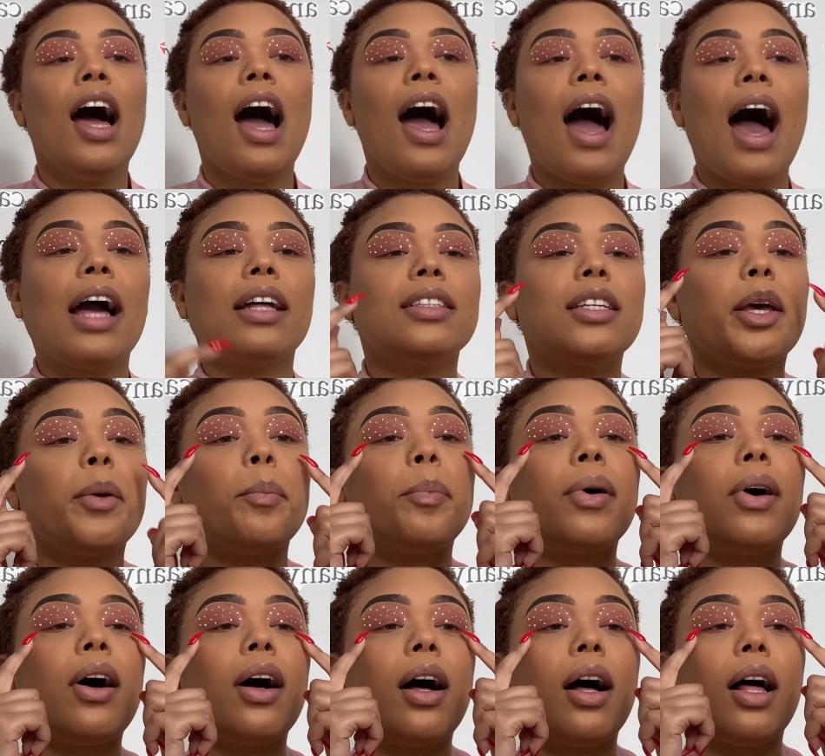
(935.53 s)
I didn't
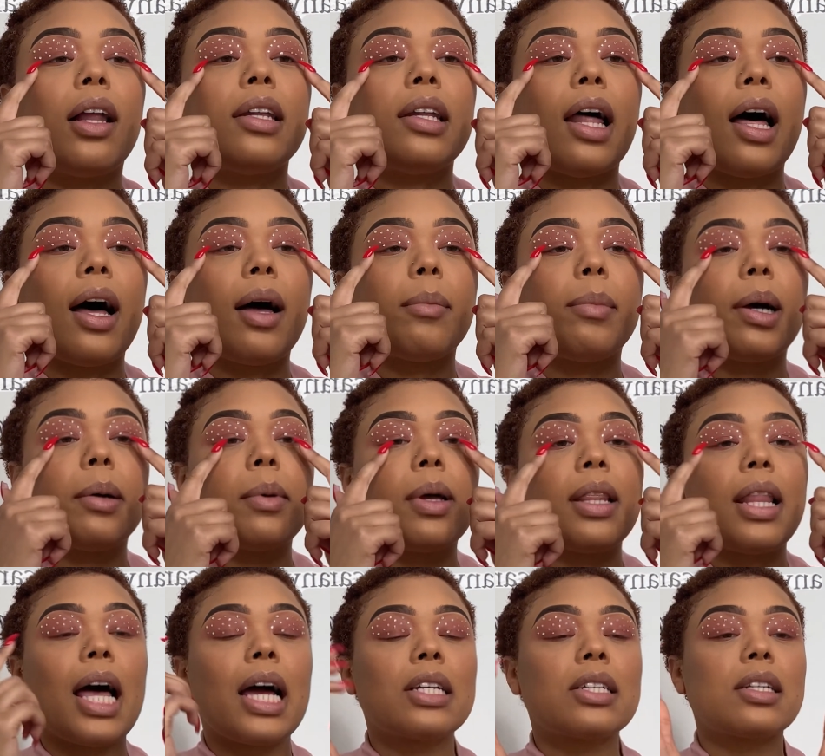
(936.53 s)
put a lot by my
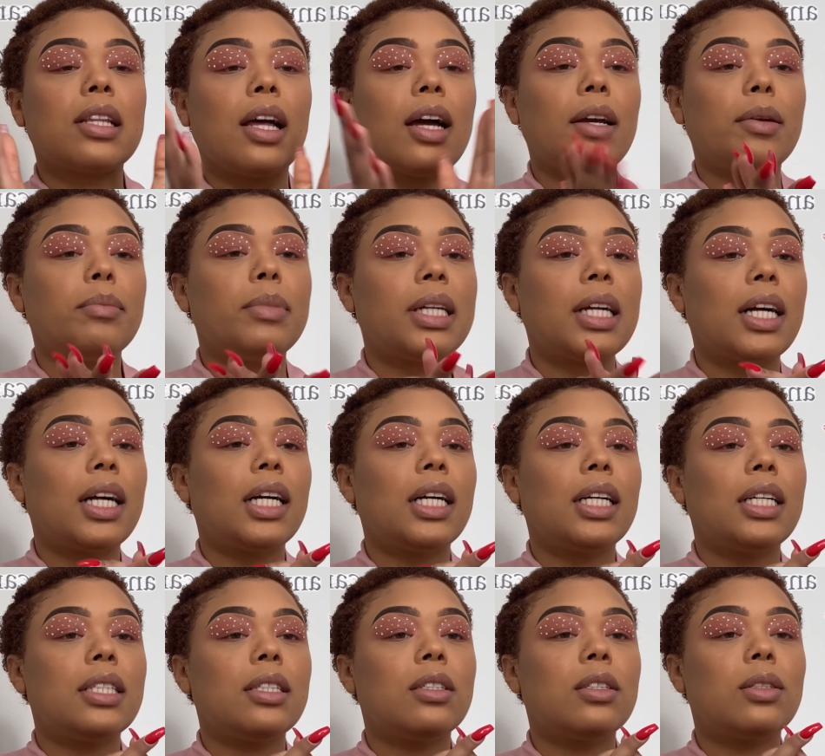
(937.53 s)
lash line
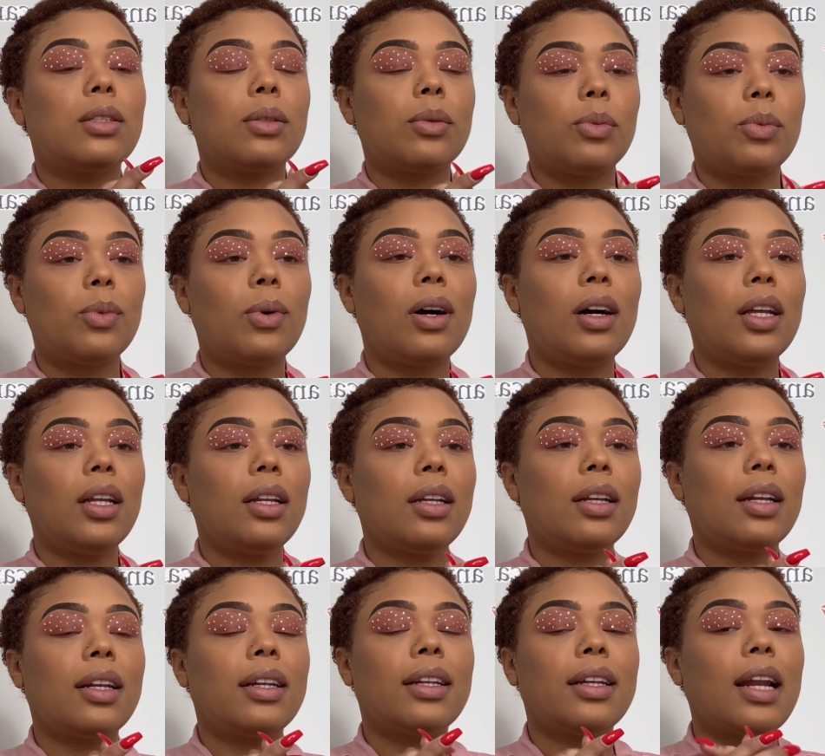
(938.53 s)
because one,
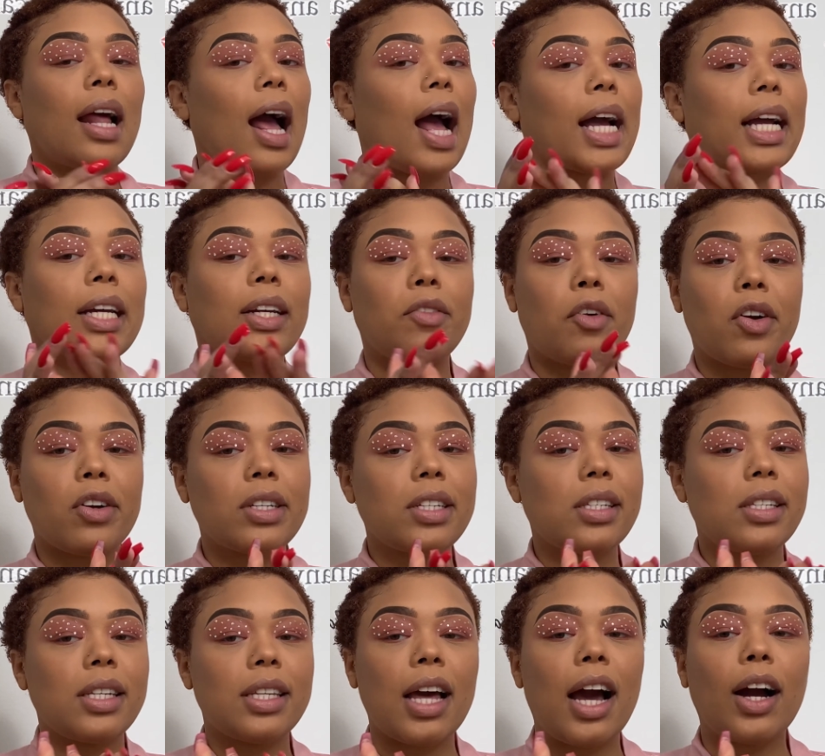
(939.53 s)
I can already see
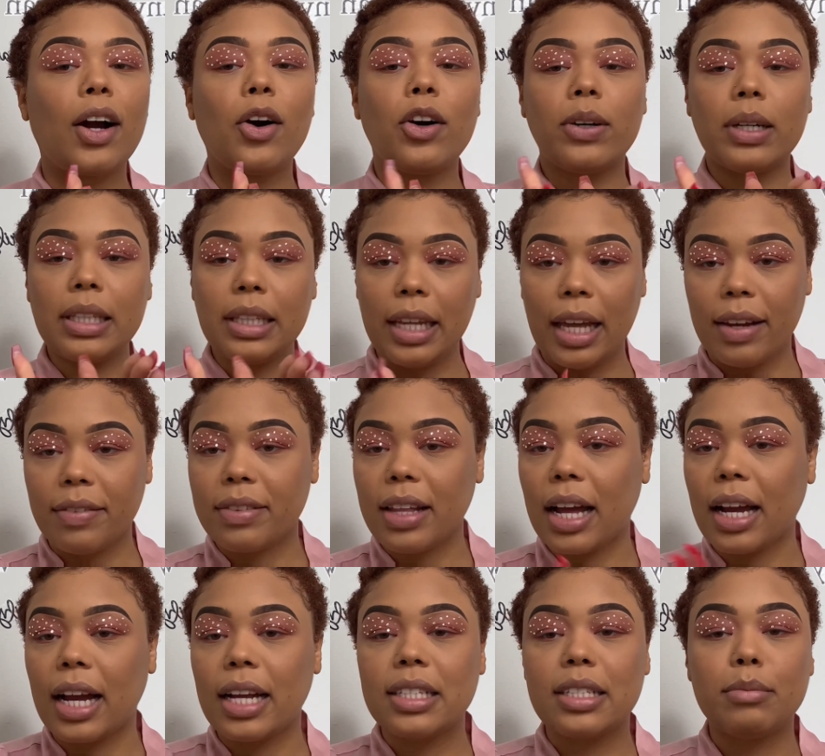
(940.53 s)
that going left. I
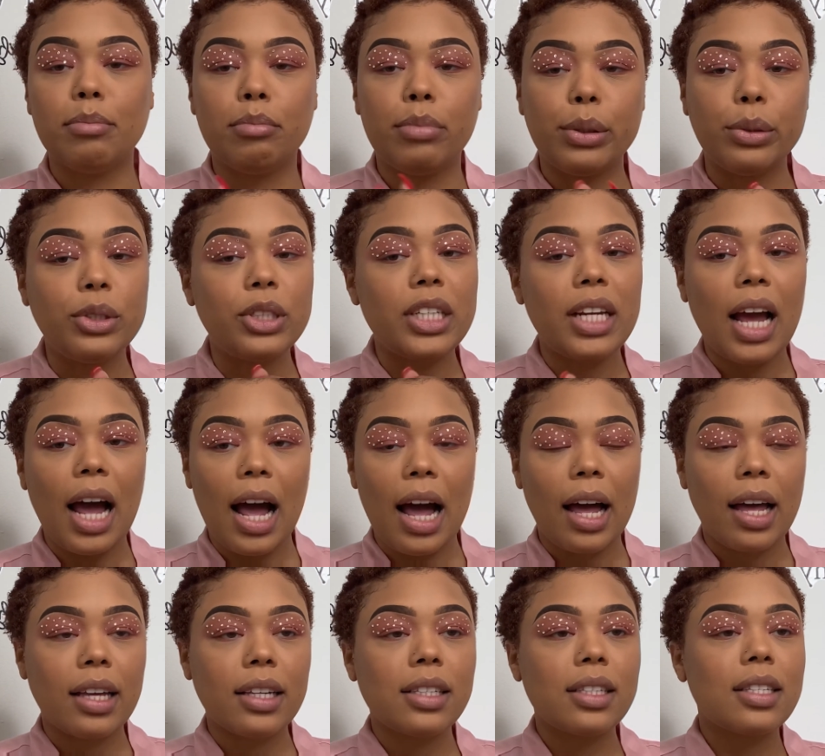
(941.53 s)
got some bougie
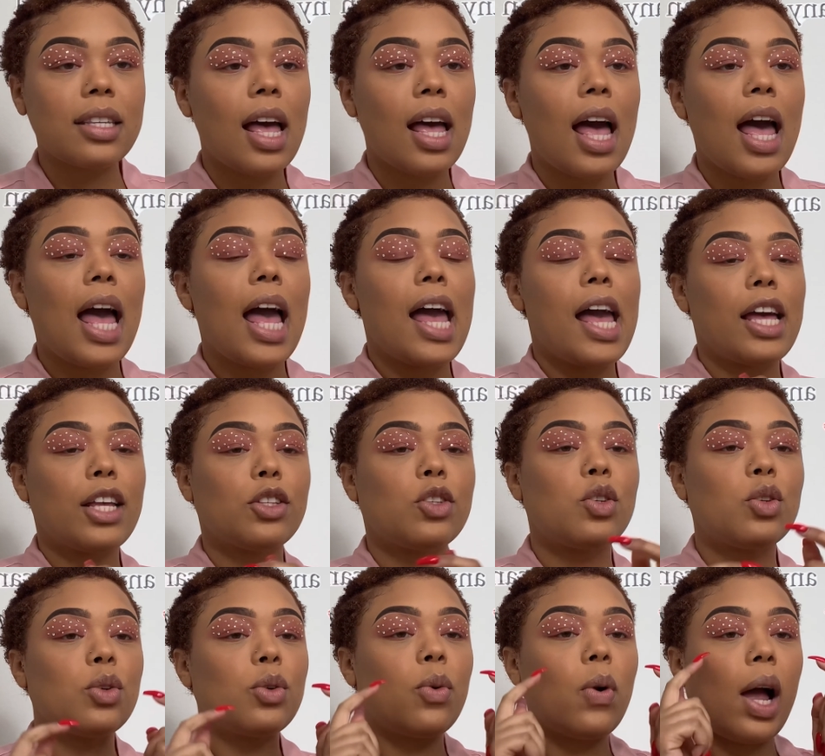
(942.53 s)
eyes. And
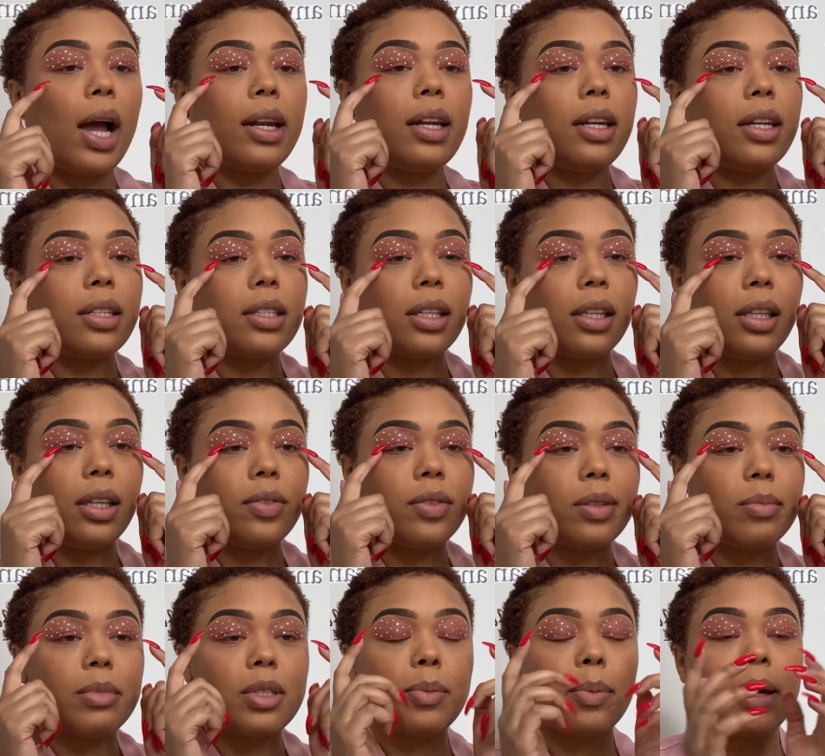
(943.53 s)
two, I needed to leave some
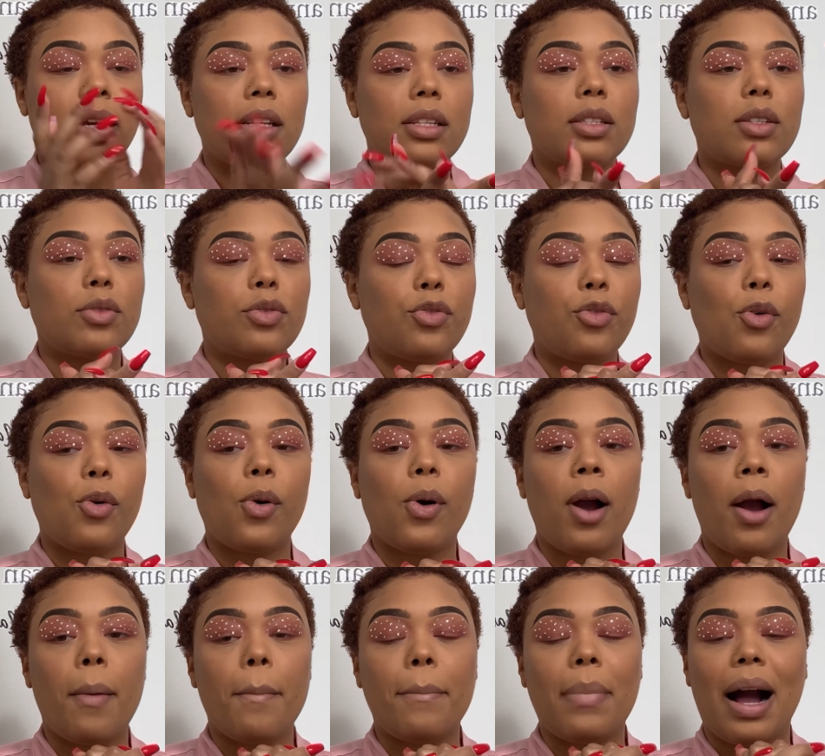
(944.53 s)
space for
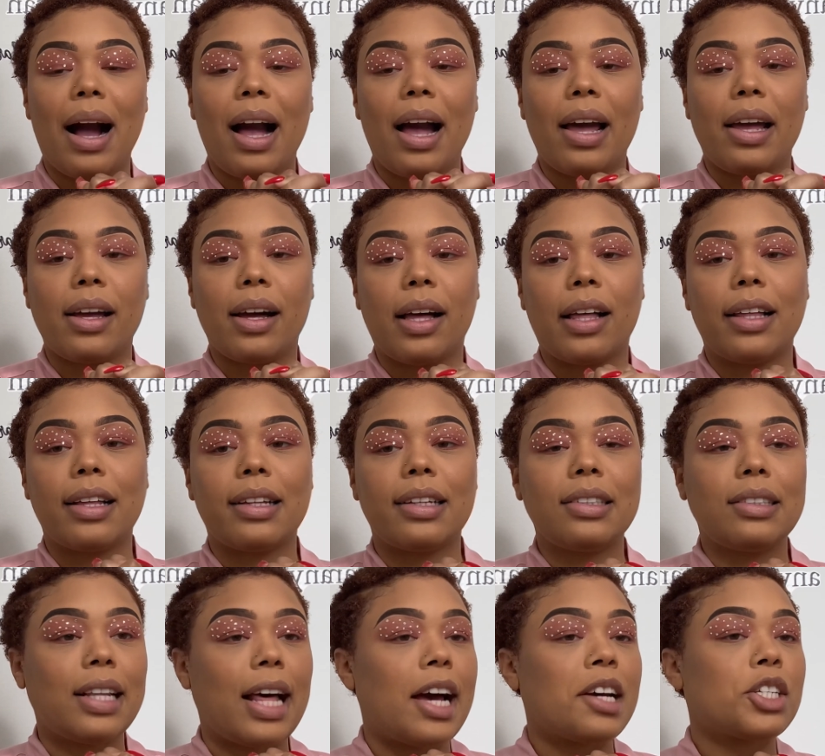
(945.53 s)
my
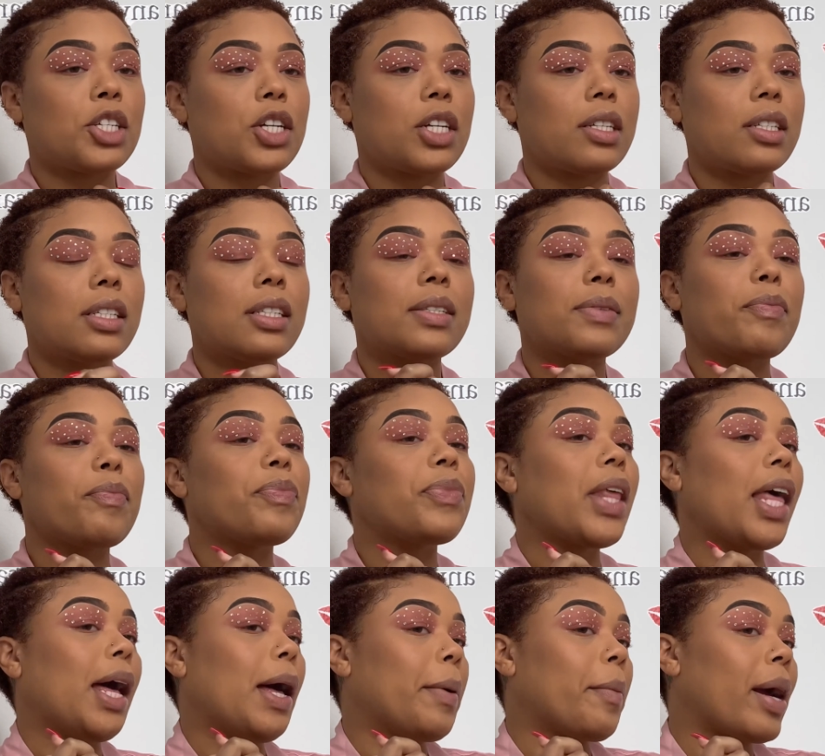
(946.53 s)
lashes.
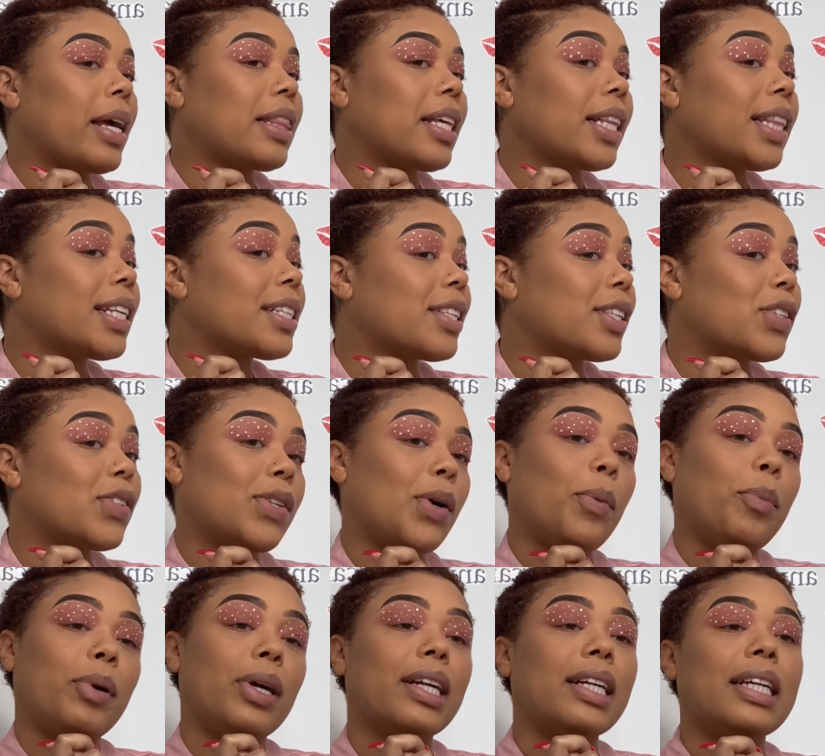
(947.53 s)
But I think this is so
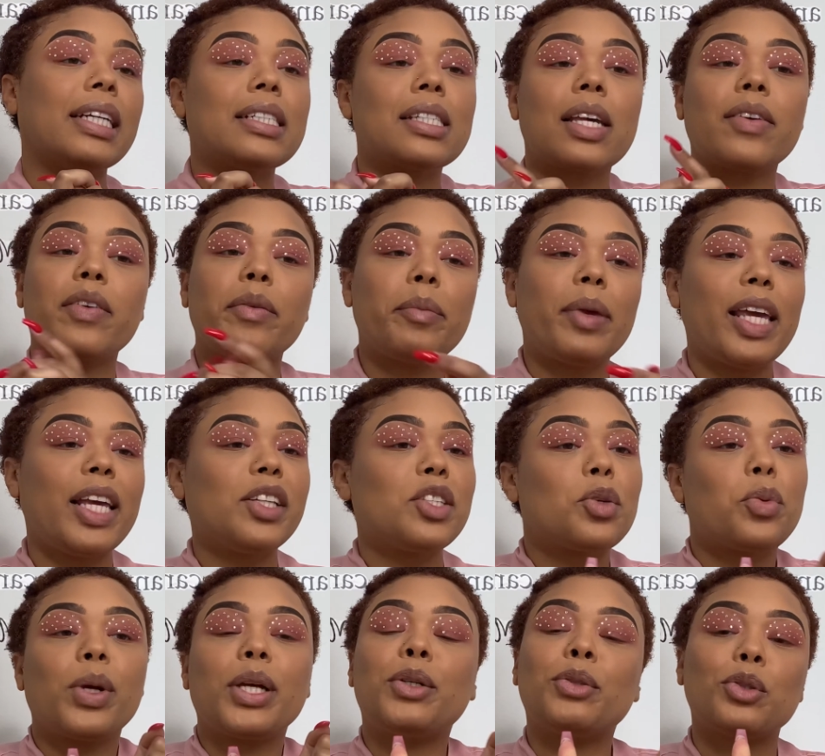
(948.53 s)
pretty. It's giving me
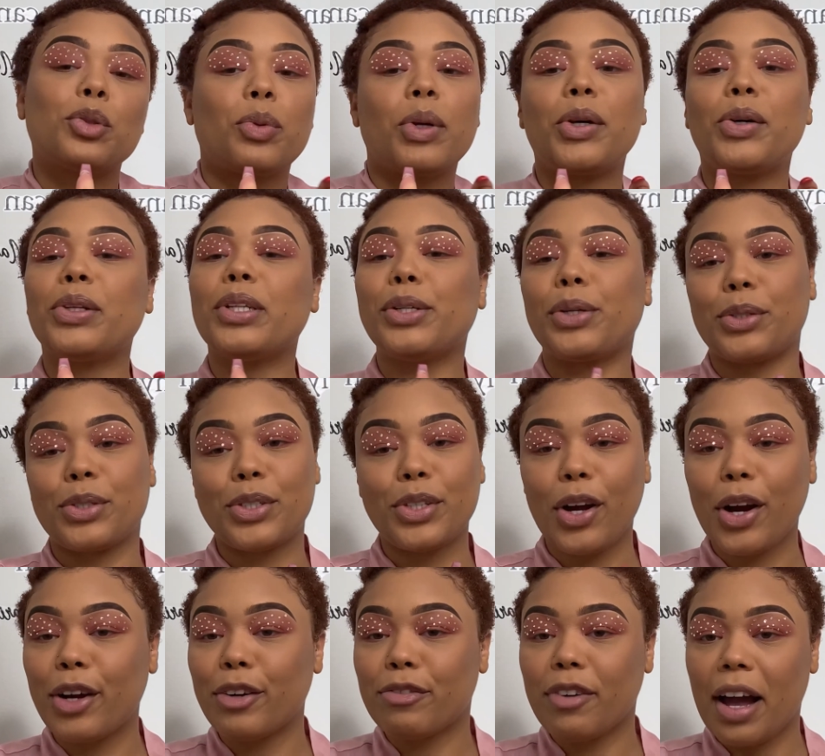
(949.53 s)
twinkle twinkle little
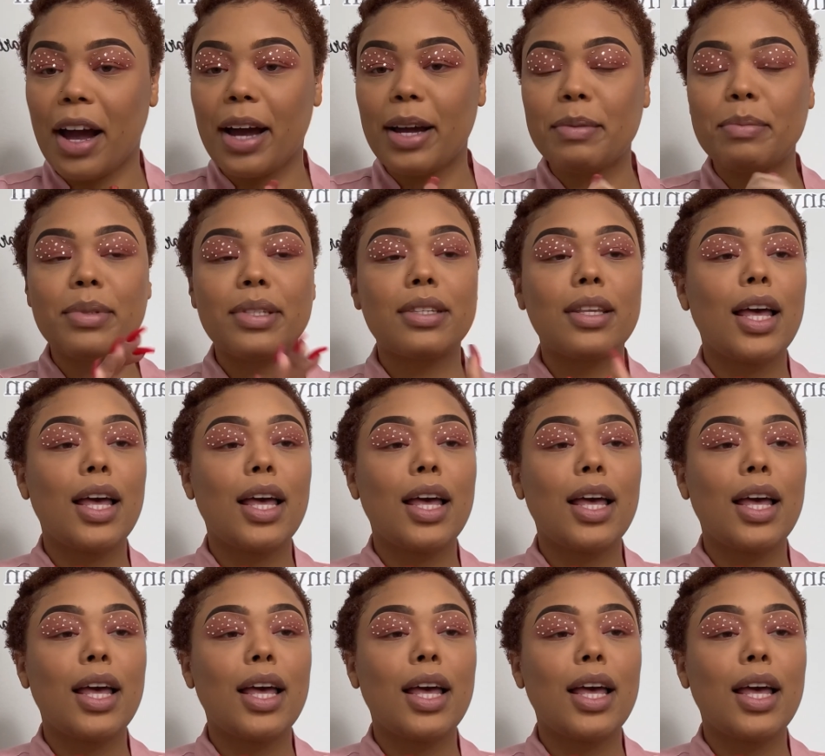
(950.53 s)
star vibes.